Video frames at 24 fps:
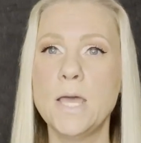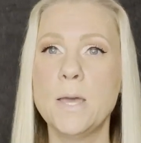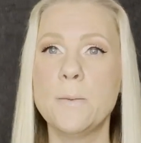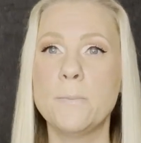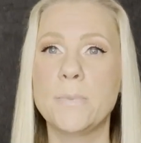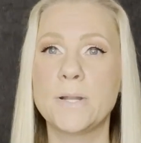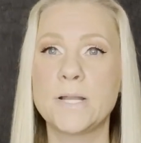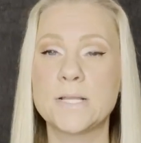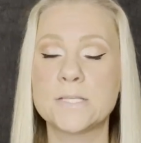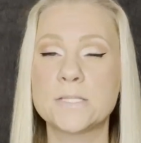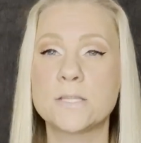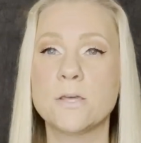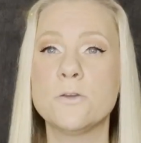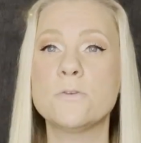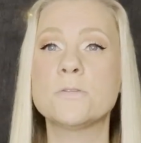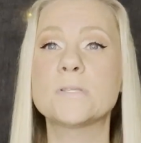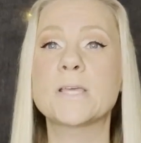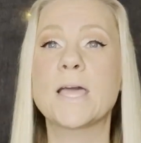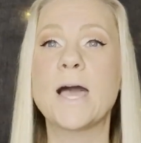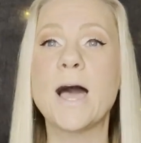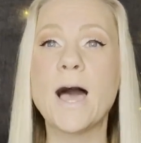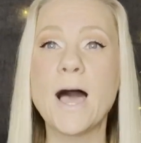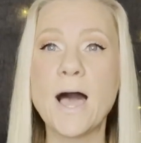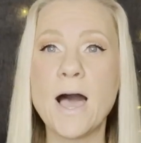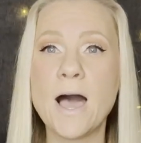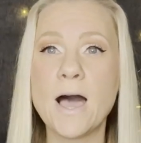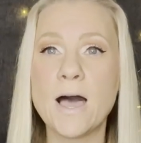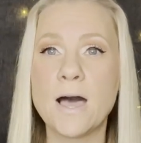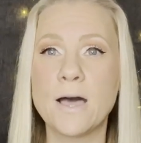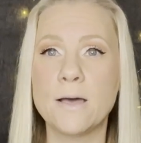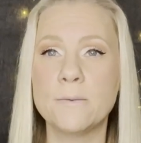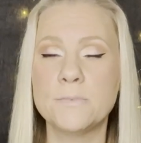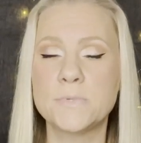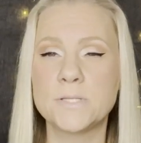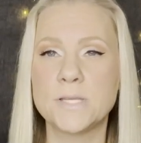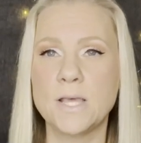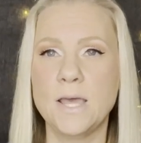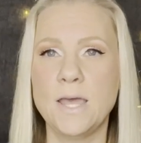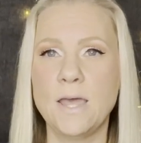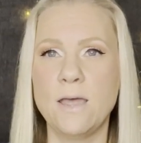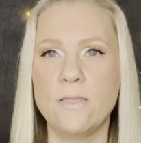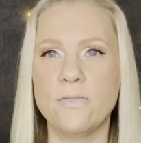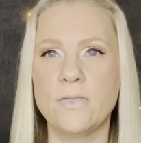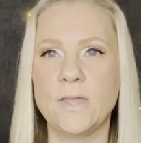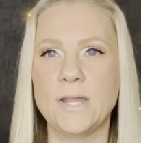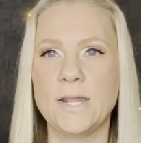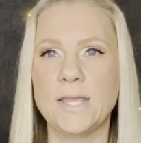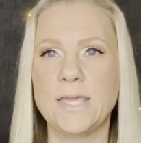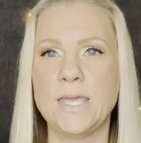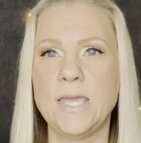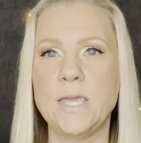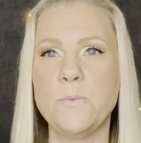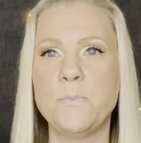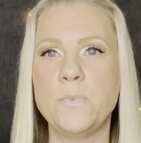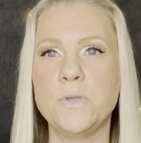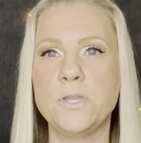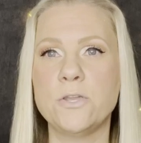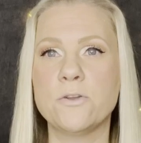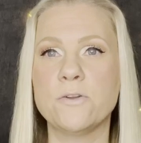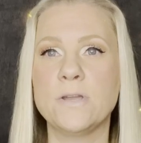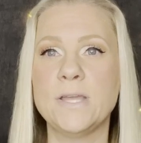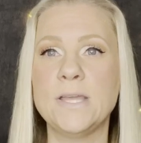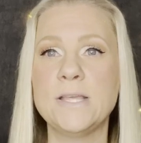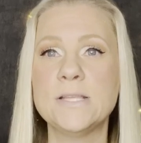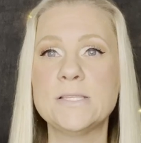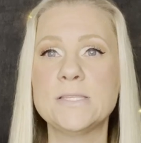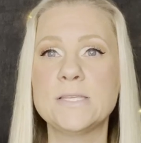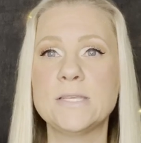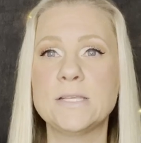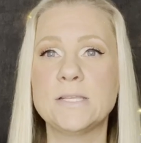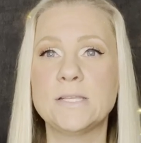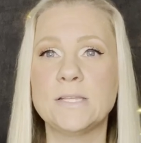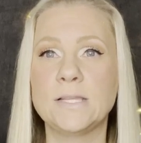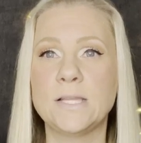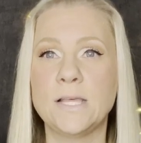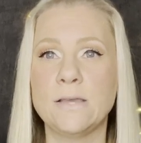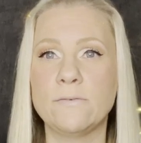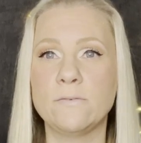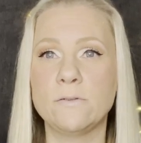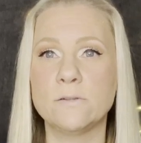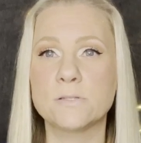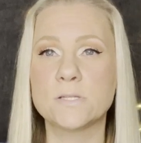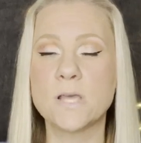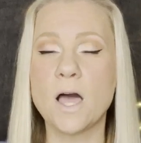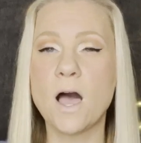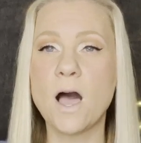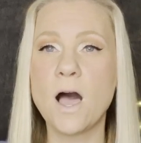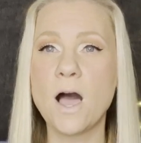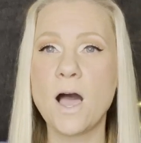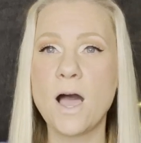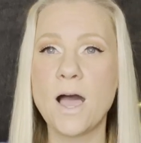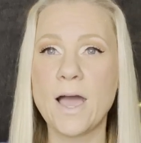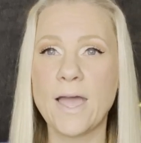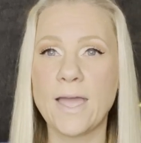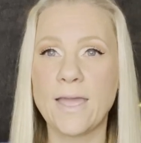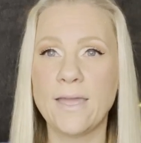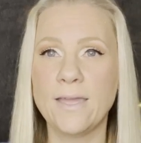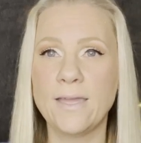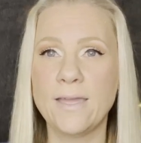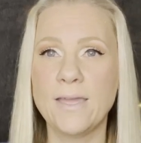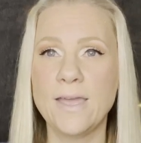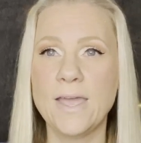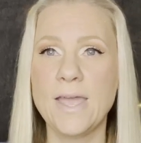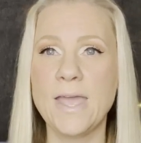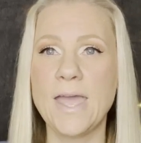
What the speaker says: But it's those carbs that are keeping your insulin levels high.